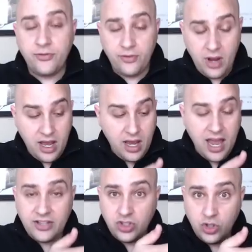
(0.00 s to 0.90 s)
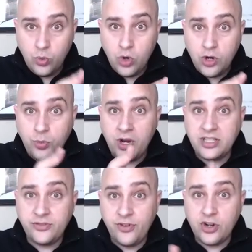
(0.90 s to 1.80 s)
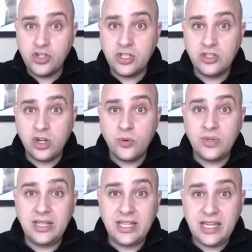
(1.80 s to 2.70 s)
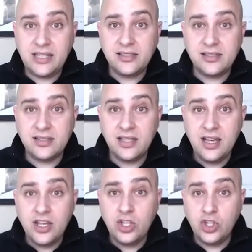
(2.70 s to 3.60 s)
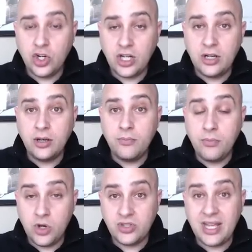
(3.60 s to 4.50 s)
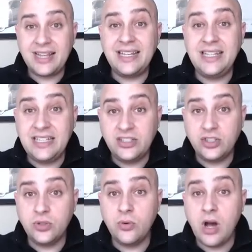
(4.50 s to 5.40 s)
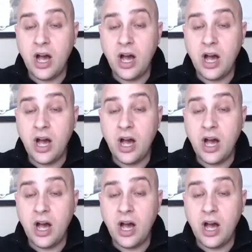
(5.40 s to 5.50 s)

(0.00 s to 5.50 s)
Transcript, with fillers: uh, as new WordPress versions are released, you're going to most likely need to